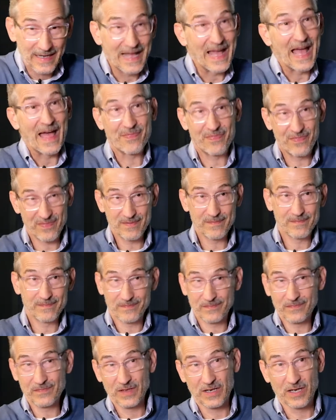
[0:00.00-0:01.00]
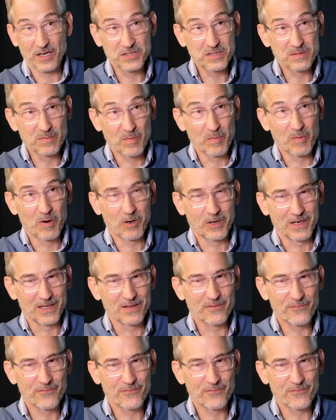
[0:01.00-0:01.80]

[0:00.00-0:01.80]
at the customer market.